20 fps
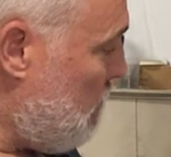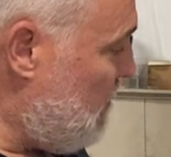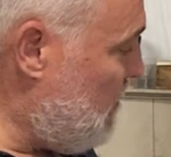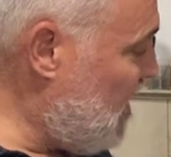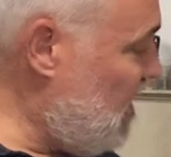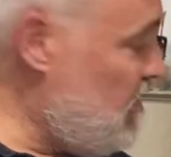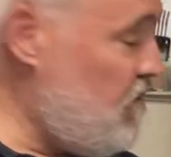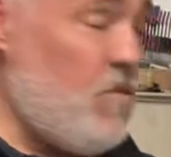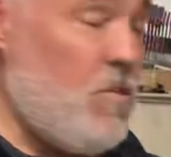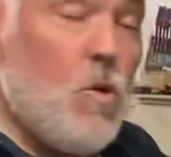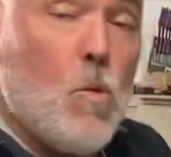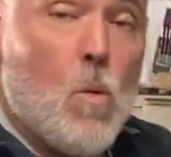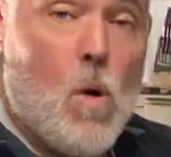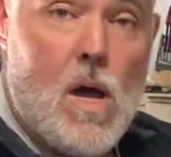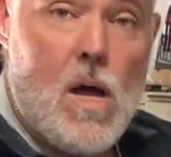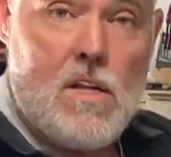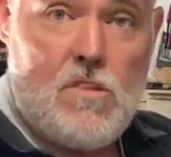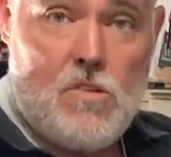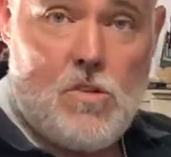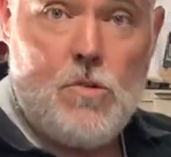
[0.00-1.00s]
if you
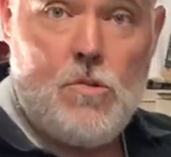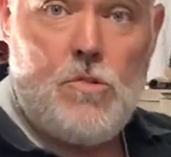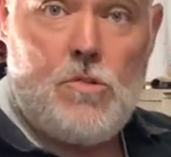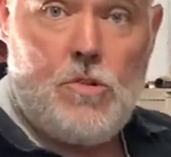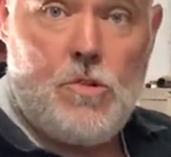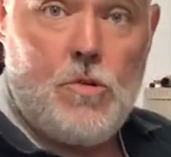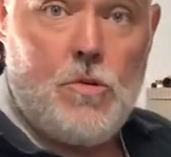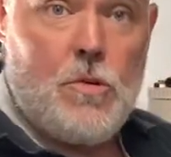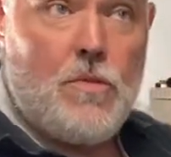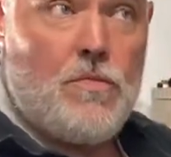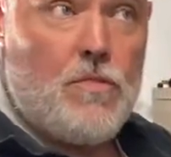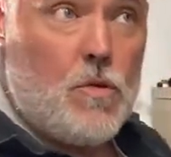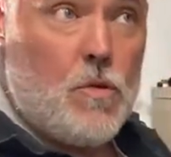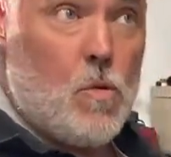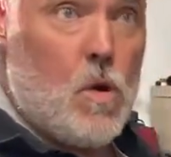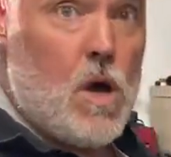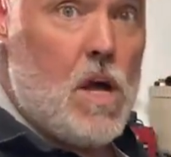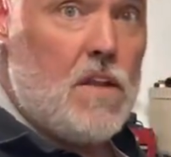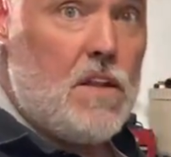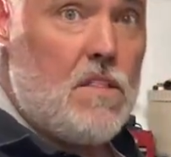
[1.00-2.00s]
want
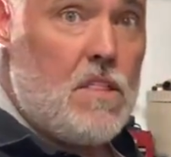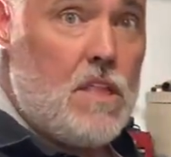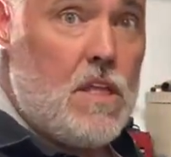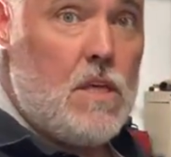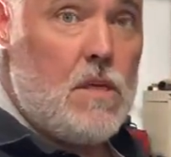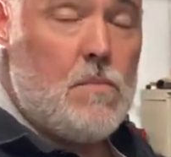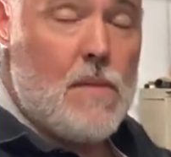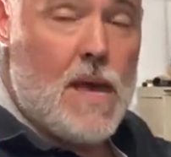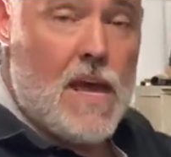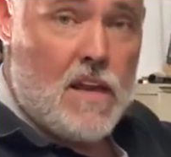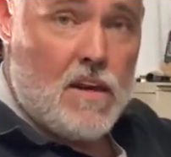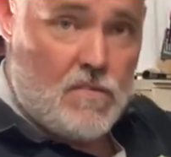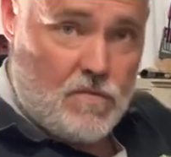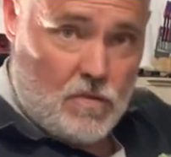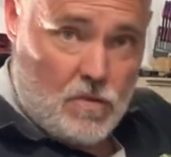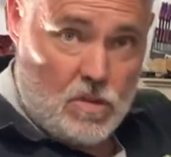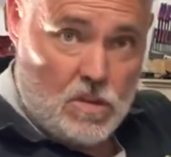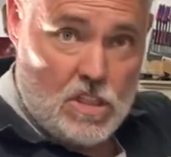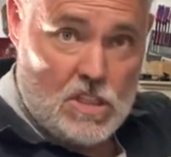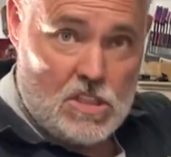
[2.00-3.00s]
the
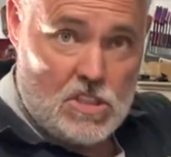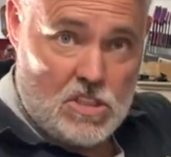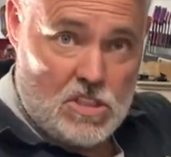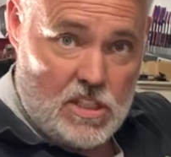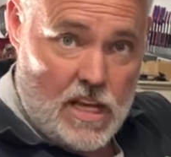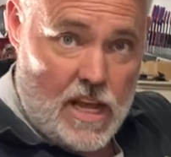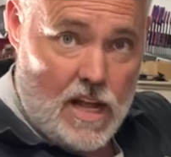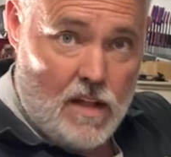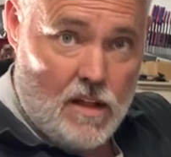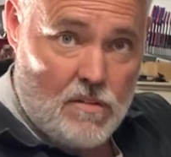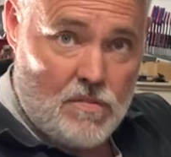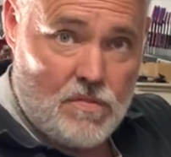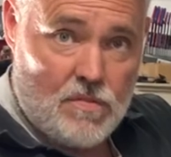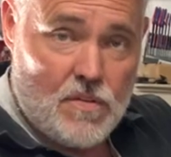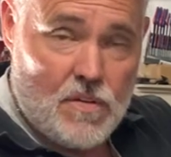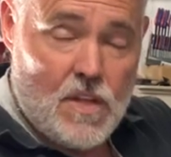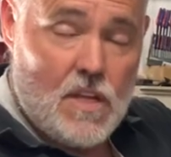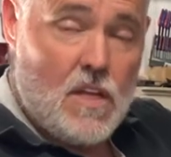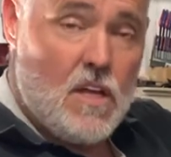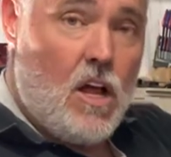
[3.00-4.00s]
manifold itself
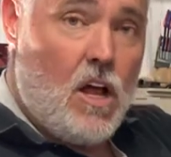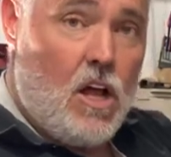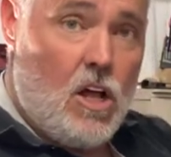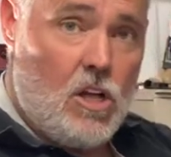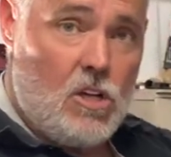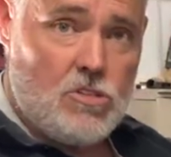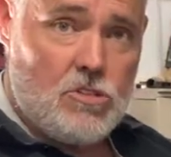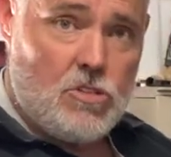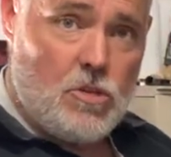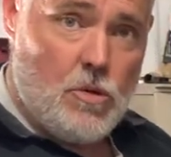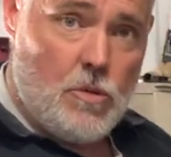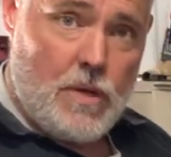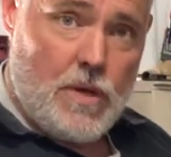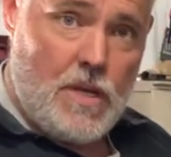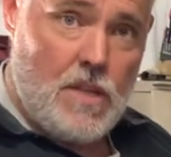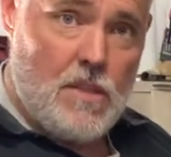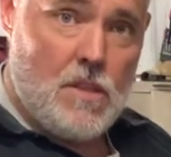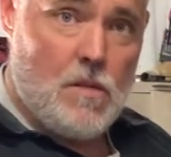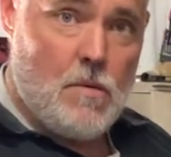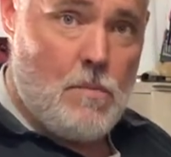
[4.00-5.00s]
also
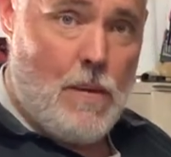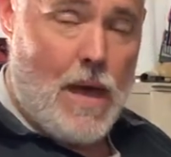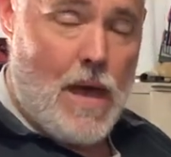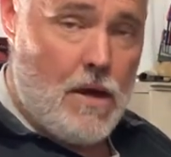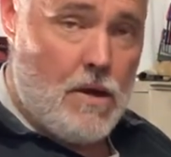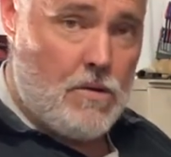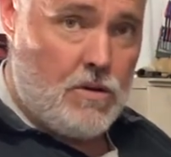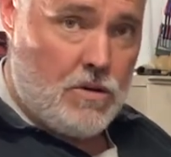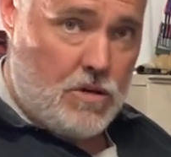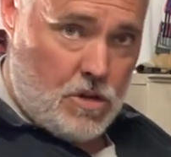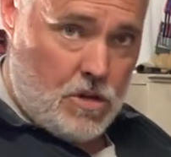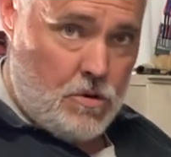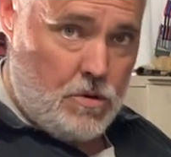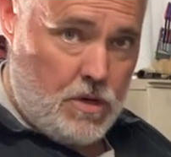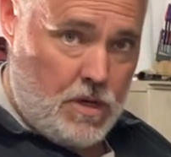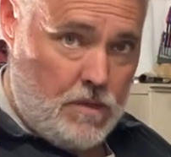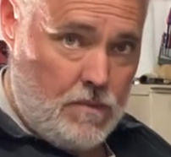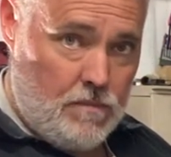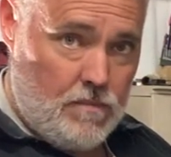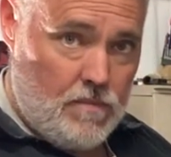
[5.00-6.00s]
in the powder
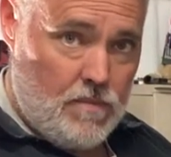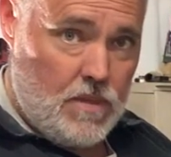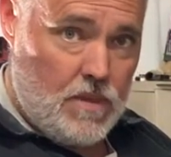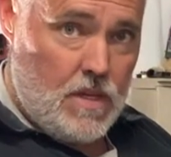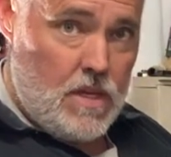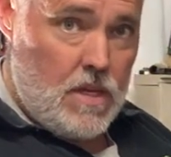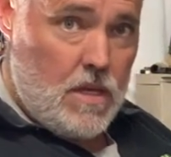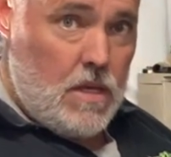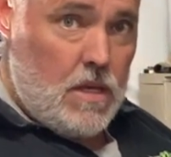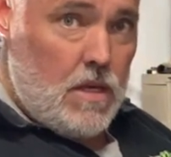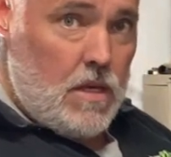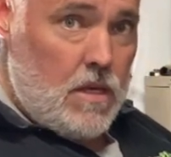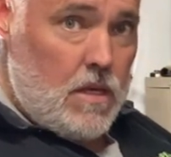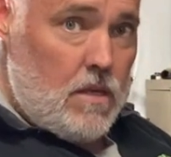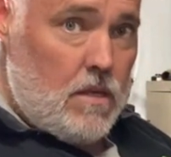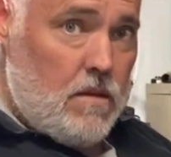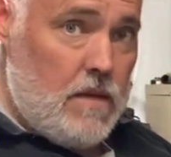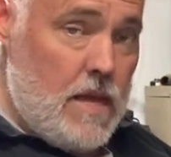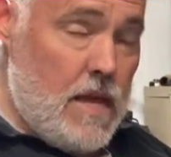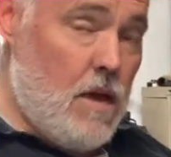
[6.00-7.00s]
coating.
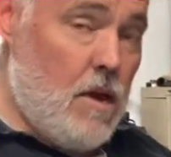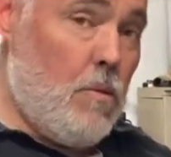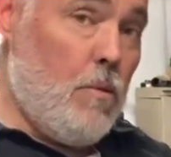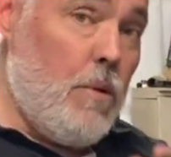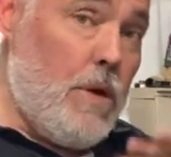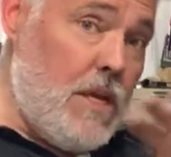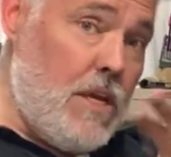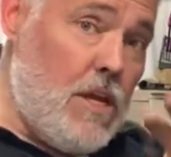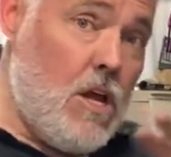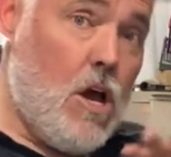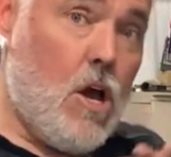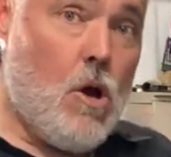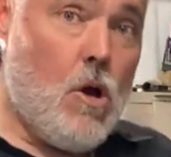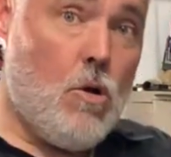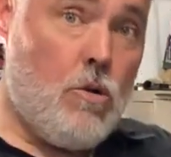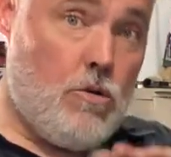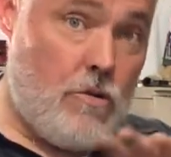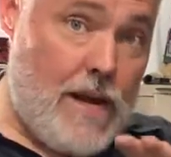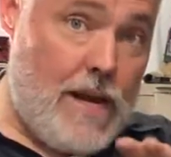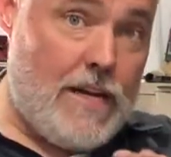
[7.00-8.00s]
Now we know,
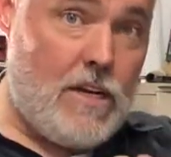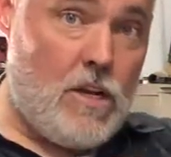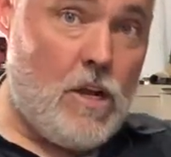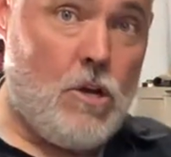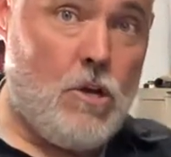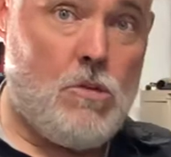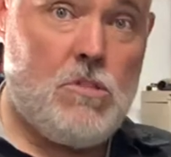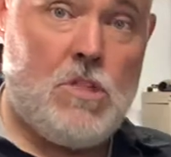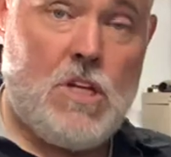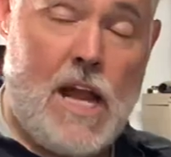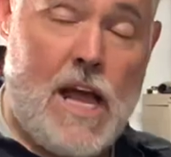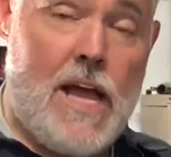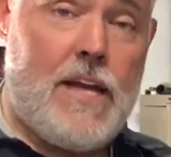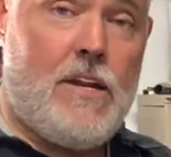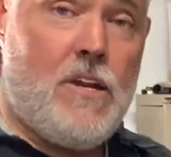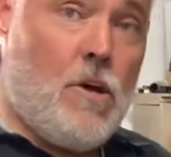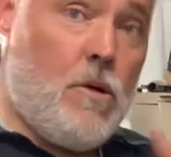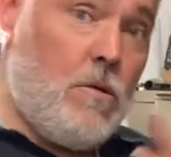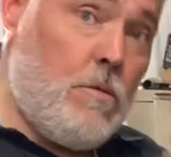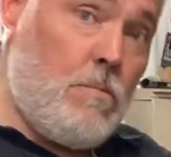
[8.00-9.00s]
Greg knows, and I
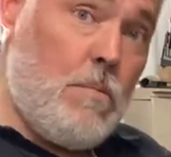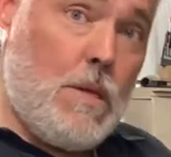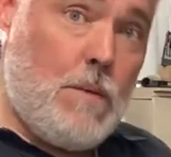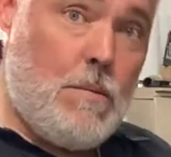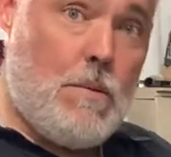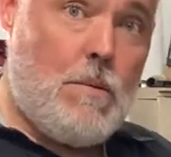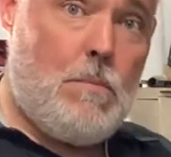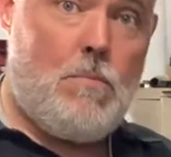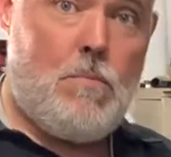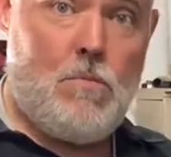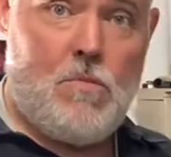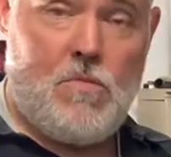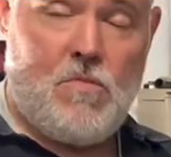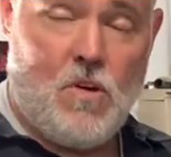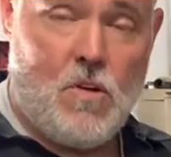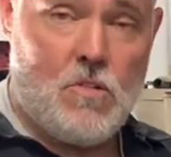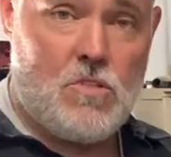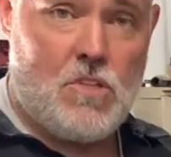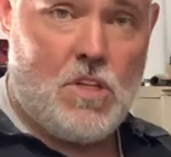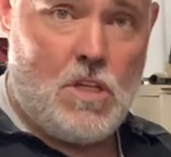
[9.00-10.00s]
know, and maybe you
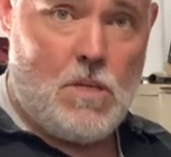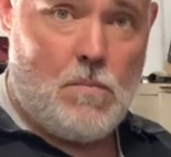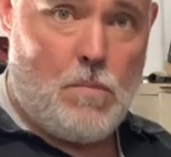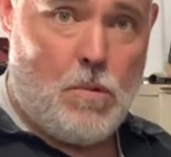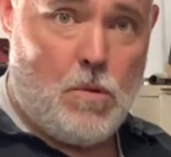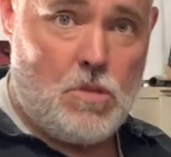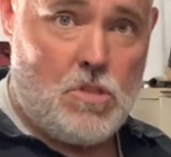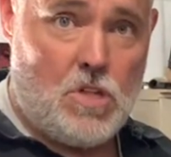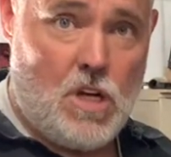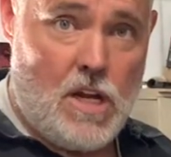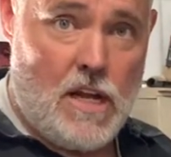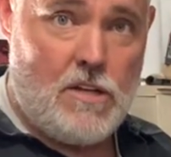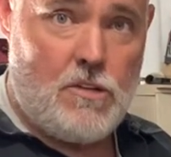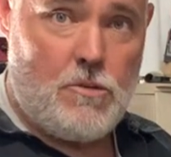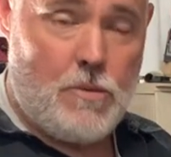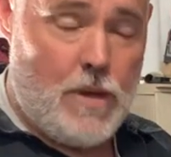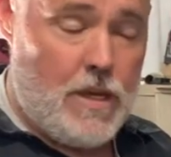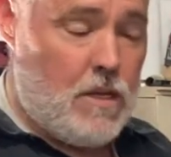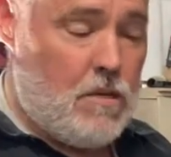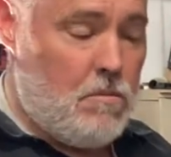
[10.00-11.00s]
folks in the Porsche
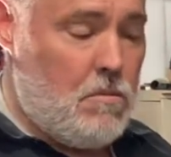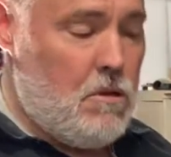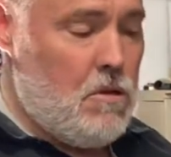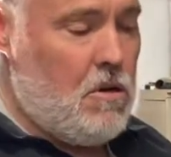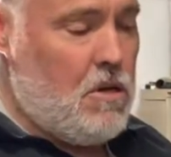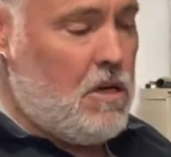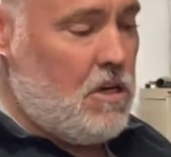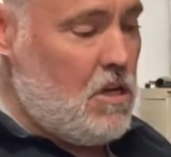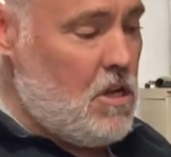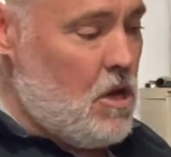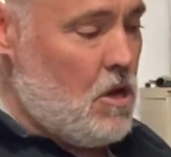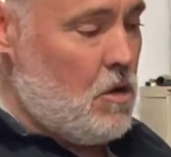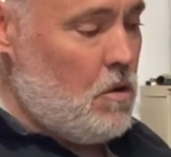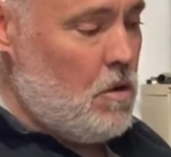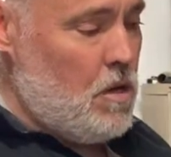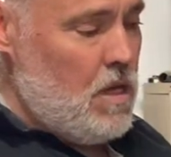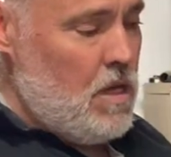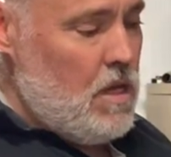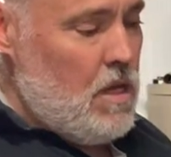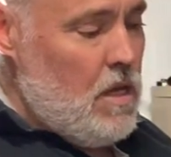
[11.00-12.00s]
928 community know,
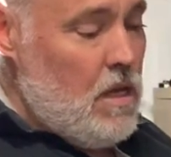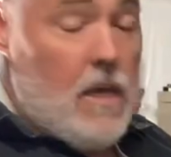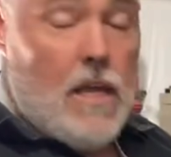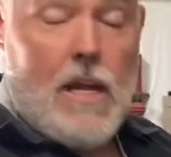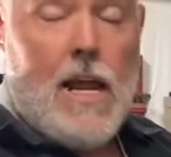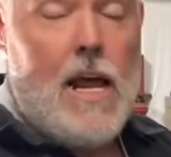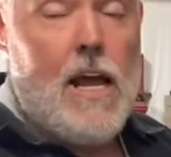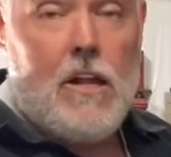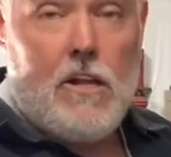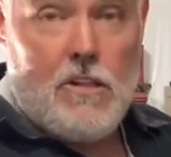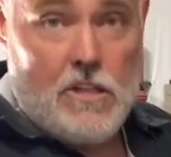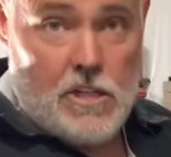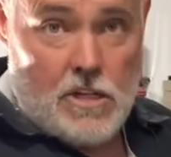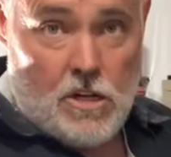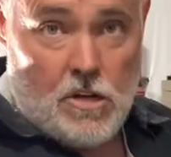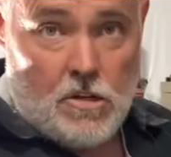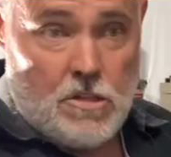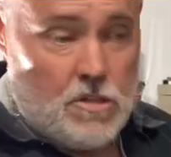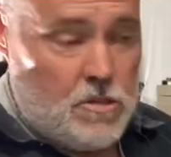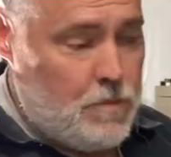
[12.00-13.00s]
and I only
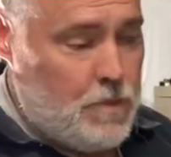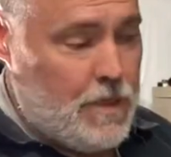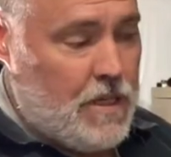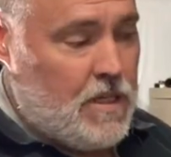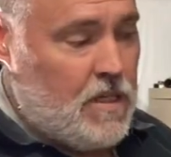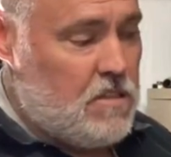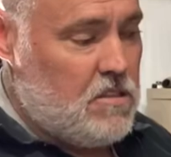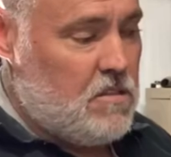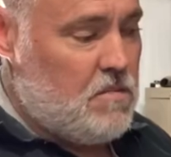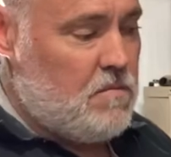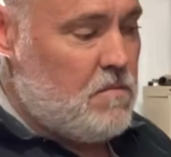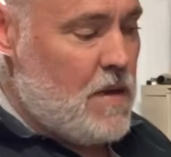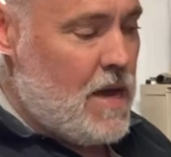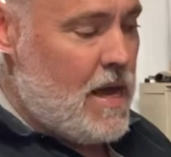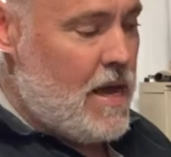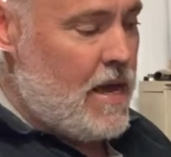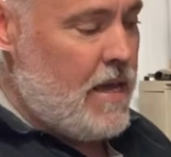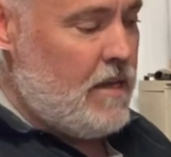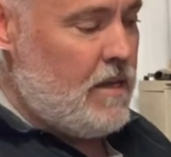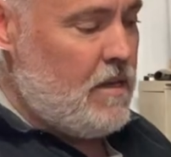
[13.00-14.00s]
know this because of
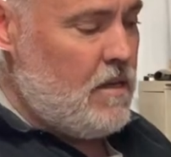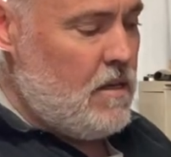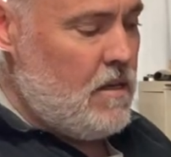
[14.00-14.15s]
my